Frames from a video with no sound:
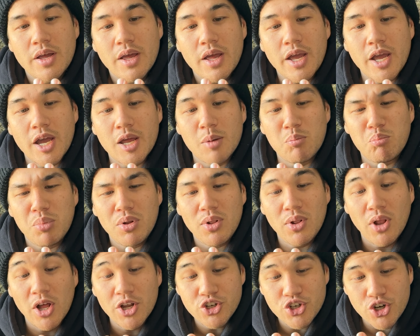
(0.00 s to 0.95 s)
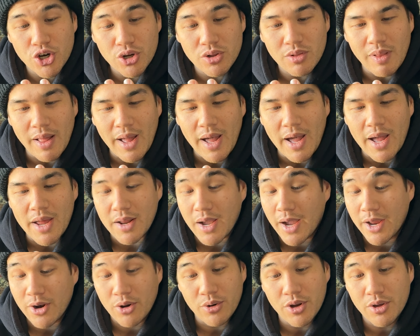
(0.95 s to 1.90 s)
And Plunger Lad.
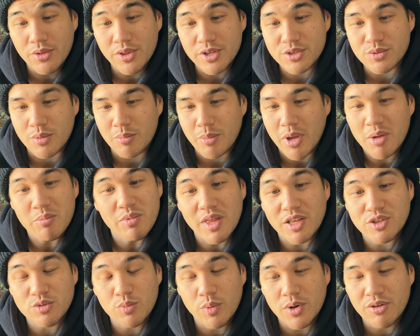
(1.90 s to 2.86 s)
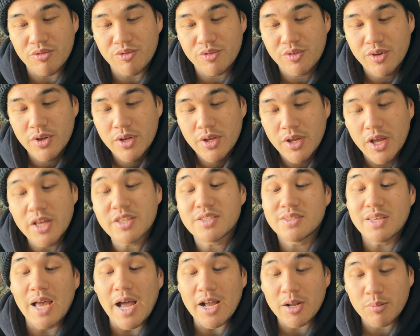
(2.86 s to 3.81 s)
I don't know this one. Maybe that's
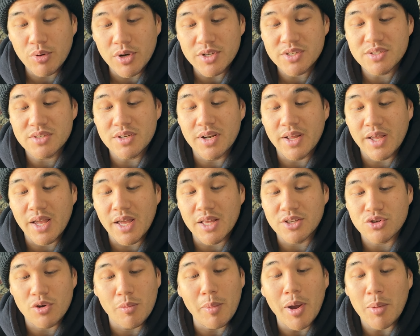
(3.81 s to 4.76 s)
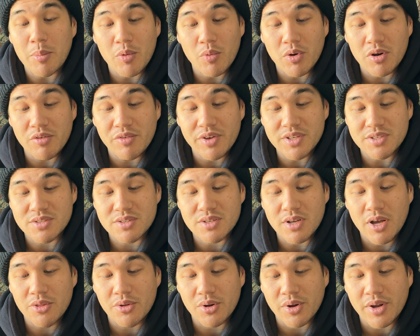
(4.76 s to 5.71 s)
it's Zach Preston again, so it might be one of his
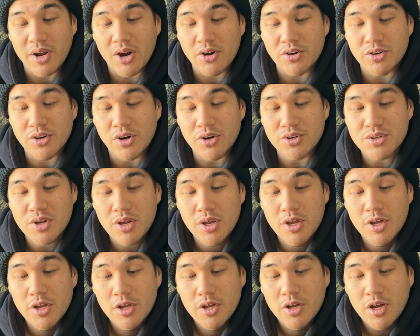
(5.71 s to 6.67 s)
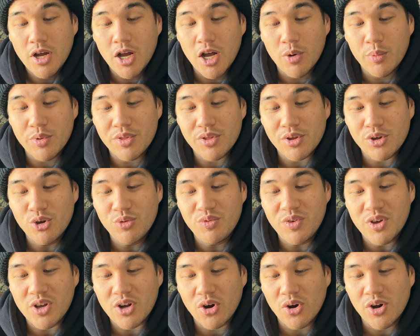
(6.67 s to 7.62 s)
other characters. With a
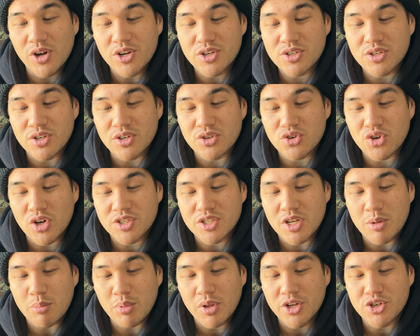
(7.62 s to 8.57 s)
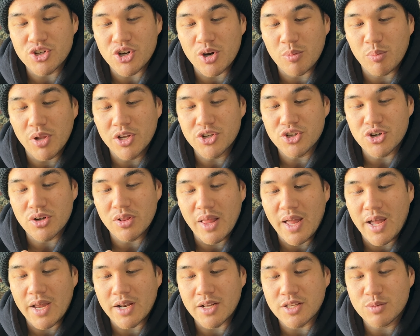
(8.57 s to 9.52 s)
goofy courage to trusty Plunger, Plunger
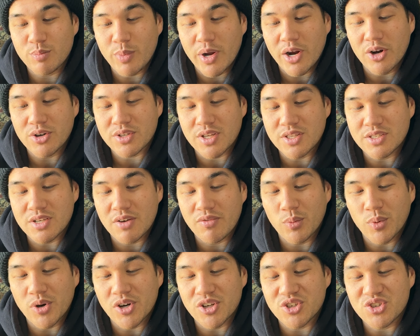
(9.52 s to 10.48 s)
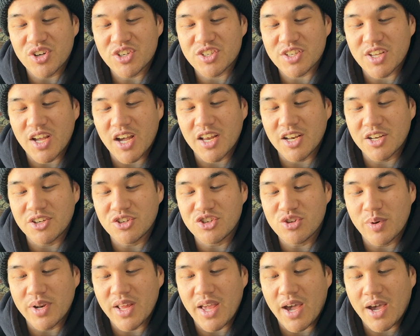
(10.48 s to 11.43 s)
Lad inspires kids everywhere to trust God and
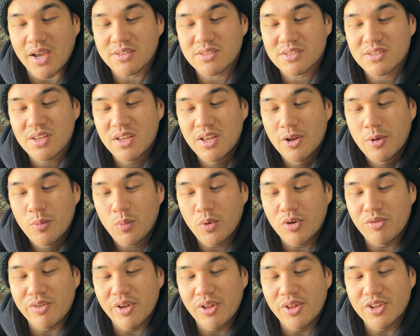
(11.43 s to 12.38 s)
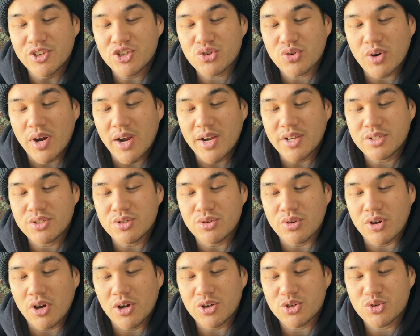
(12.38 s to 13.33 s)
do what he asks. When villains try
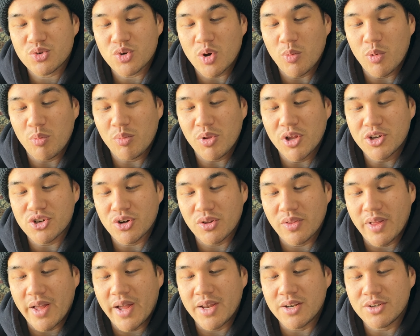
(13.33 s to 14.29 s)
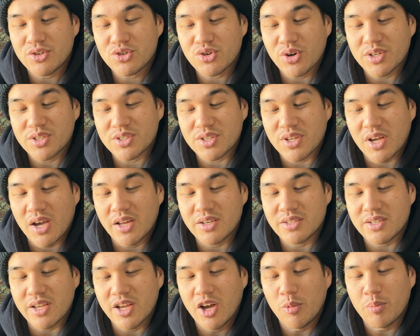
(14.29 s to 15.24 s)
to cause trouble, Plunger Lad trusts
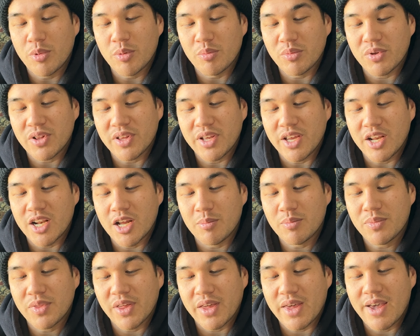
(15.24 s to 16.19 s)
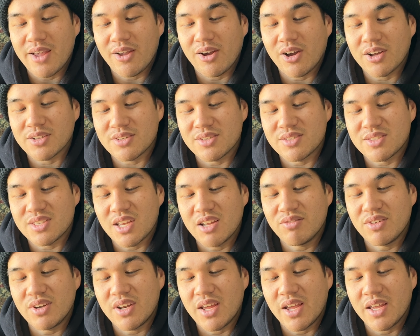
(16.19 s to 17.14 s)
God to help him clean up the chaos and
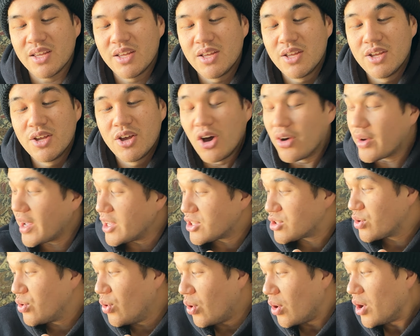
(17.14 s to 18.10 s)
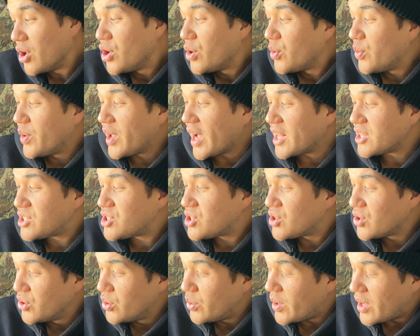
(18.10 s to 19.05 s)
save the day. Okay, so cool. We got
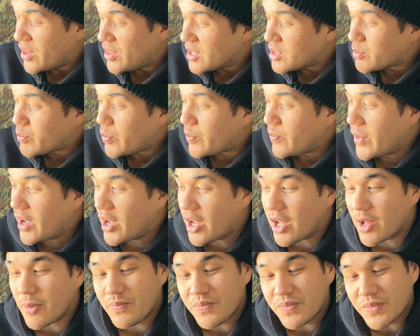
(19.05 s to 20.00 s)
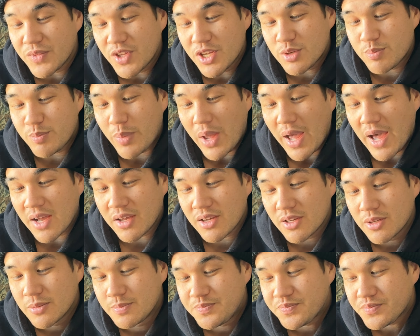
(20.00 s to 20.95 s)
two in this
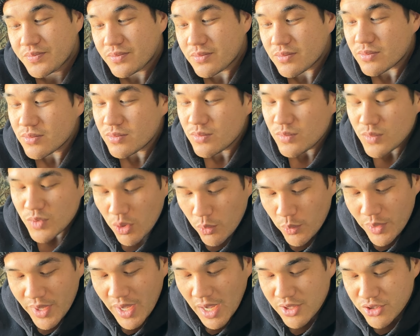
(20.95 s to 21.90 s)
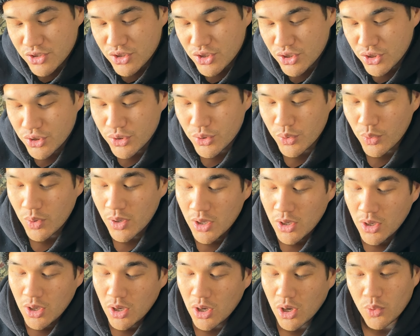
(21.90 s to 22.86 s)
pack. We got two
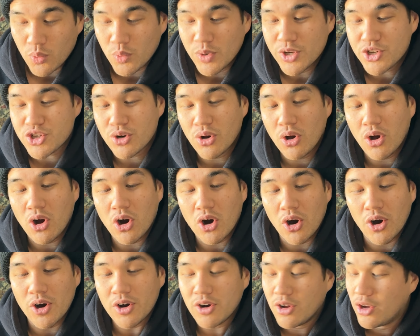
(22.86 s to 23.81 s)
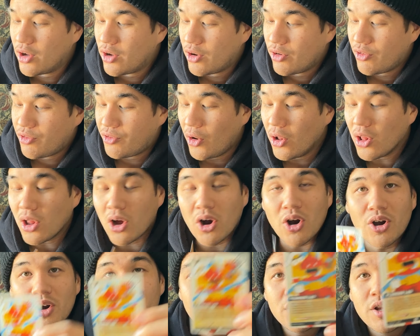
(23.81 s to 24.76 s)
original art, full
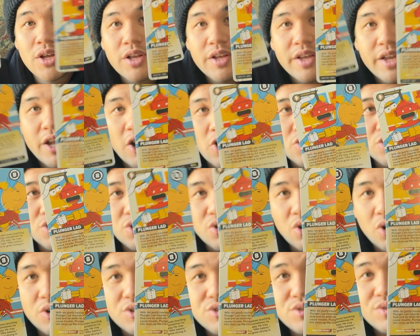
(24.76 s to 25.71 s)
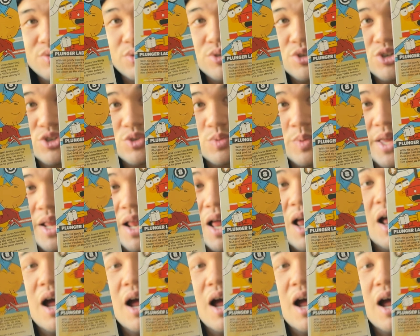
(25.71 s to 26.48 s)
art character cards. Those are sweet.